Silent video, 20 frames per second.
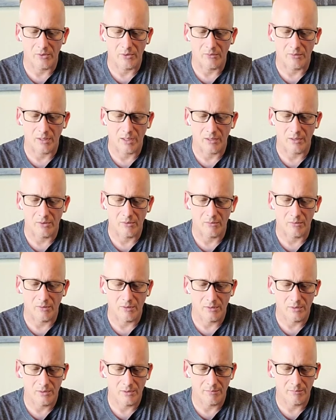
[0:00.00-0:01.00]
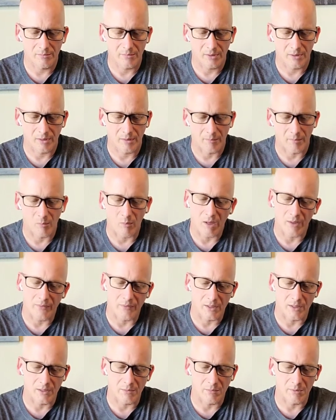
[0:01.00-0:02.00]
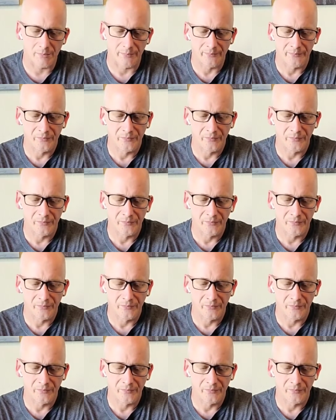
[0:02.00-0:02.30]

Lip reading: sulcata tortoise, my wife does, but,